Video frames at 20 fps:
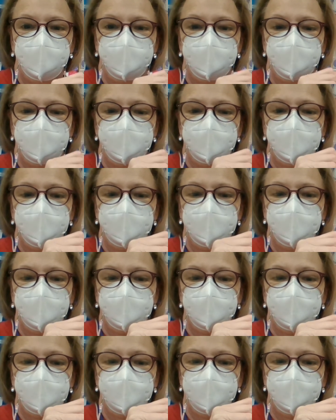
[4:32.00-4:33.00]

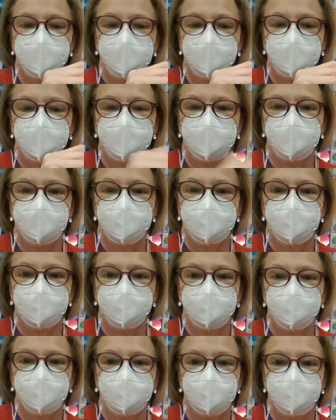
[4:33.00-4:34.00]

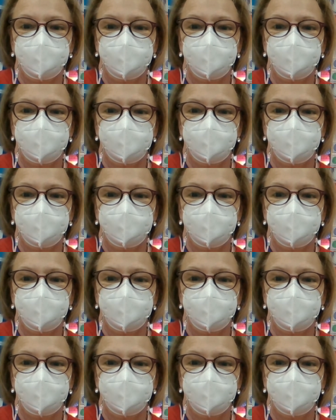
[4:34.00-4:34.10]
Nobody speaks.